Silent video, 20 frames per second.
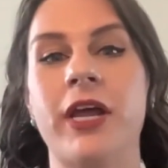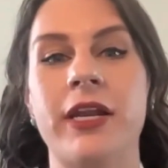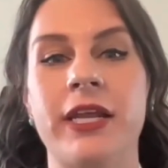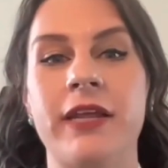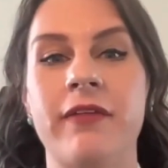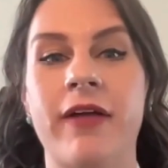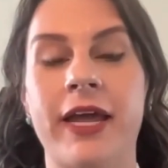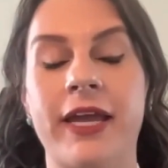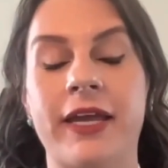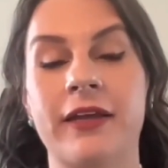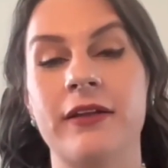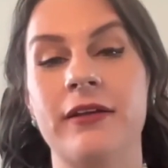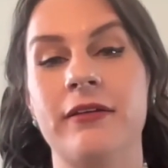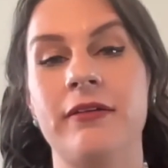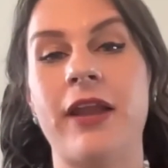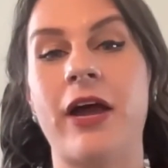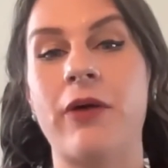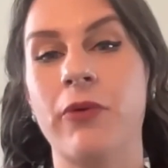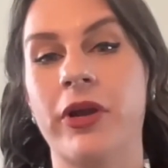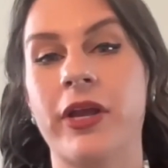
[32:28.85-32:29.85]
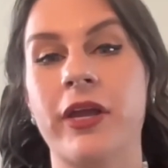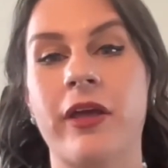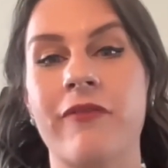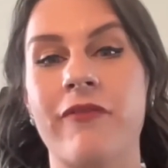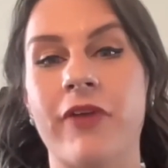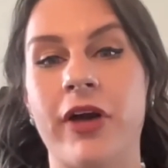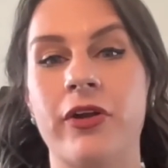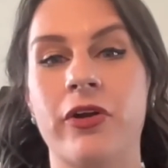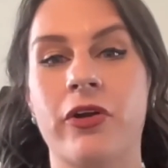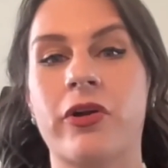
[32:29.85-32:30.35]
any networking
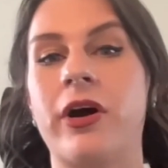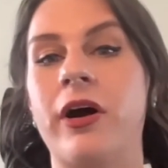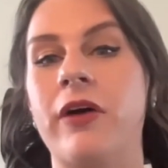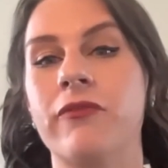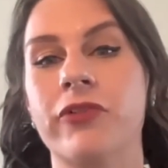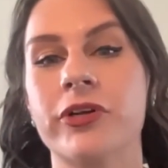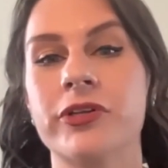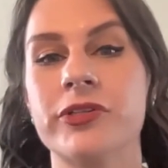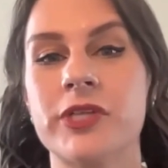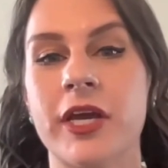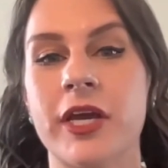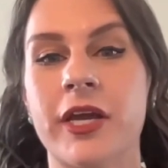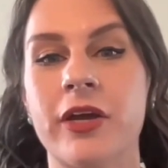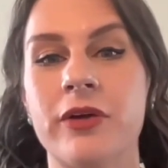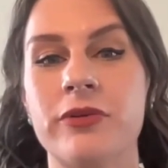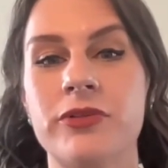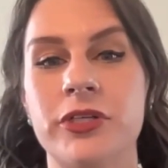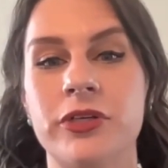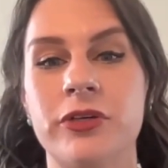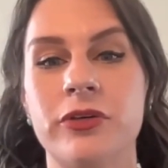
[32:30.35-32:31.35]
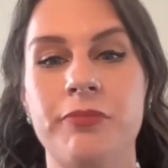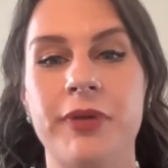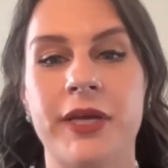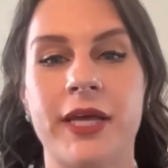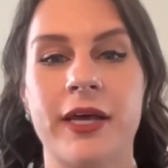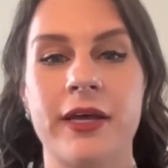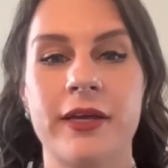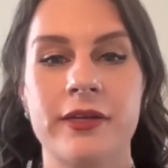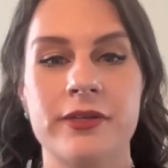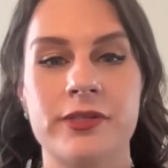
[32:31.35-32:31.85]
event or conference I go to,
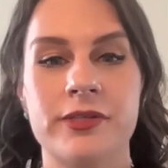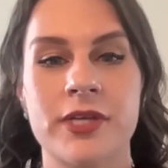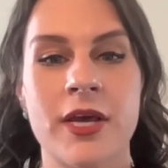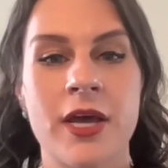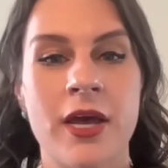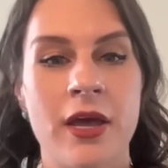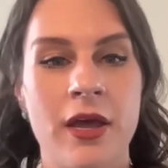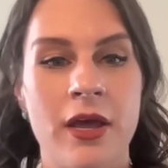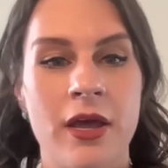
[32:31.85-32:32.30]
because